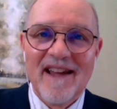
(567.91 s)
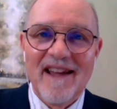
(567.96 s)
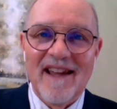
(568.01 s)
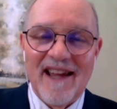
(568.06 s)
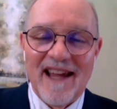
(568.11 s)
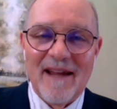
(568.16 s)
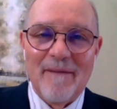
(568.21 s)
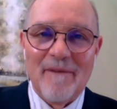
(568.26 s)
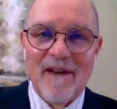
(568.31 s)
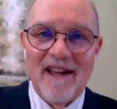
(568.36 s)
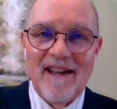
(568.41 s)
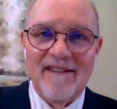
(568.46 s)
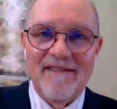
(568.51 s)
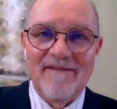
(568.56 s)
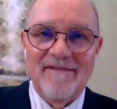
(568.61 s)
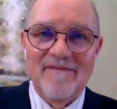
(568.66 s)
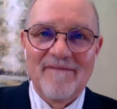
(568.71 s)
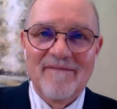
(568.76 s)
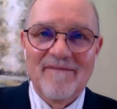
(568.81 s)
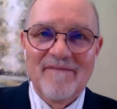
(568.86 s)
Amen.
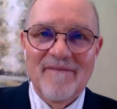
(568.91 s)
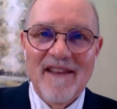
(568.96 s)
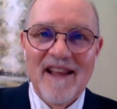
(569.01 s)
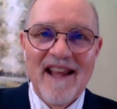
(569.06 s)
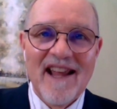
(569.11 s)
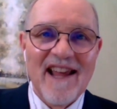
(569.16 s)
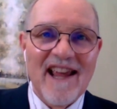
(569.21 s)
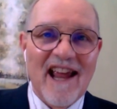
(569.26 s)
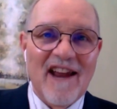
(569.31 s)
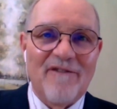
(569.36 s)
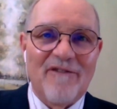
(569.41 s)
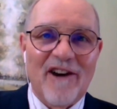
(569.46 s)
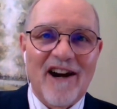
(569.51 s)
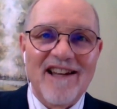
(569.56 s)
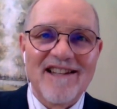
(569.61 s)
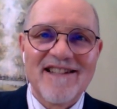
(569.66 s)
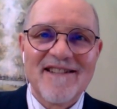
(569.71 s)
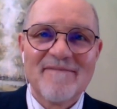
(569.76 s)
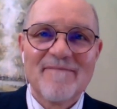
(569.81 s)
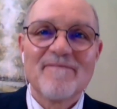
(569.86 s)
Hey,
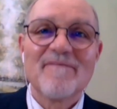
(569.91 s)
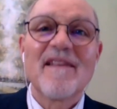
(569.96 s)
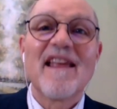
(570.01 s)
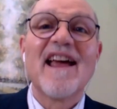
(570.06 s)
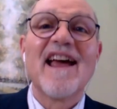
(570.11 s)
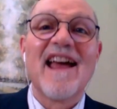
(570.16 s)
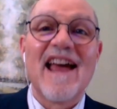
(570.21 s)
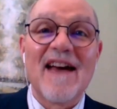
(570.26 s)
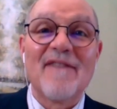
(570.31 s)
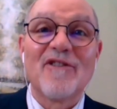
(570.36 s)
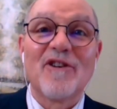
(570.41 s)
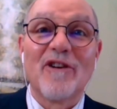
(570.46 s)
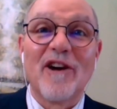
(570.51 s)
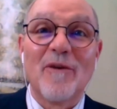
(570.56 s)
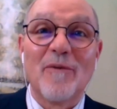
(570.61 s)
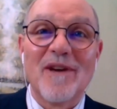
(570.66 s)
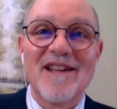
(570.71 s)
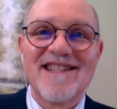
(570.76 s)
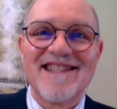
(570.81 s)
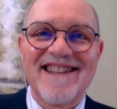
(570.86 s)
friends. Have a great
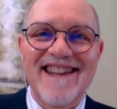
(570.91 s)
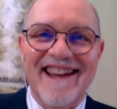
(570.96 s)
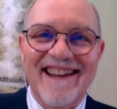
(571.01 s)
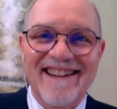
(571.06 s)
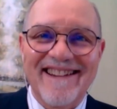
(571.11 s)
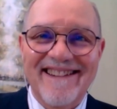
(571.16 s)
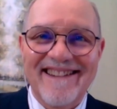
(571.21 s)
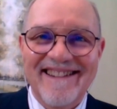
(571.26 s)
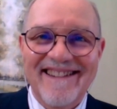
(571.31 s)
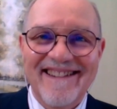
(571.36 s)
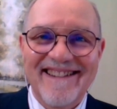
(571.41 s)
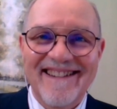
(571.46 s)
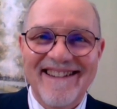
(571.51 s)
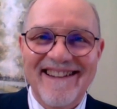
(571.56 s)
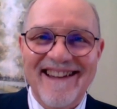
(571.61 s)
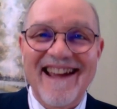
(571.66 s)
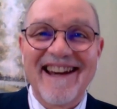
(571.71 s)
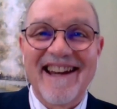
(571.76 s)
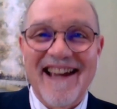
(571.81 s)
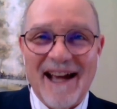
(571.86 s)
Wednesday,
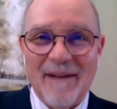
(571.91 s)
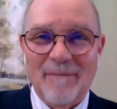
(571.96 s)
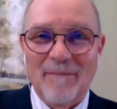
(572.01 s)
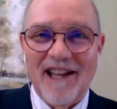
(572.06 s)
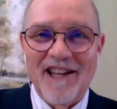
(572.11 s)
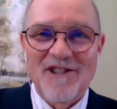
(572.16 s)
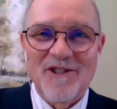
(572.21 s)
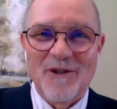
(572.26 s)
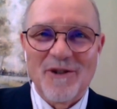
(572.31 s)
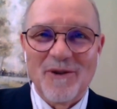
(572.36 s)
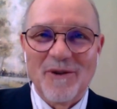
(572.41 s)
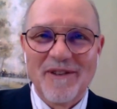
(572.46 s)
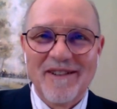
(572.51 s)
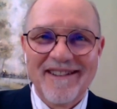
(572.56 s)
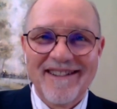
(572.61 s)
and God bless you.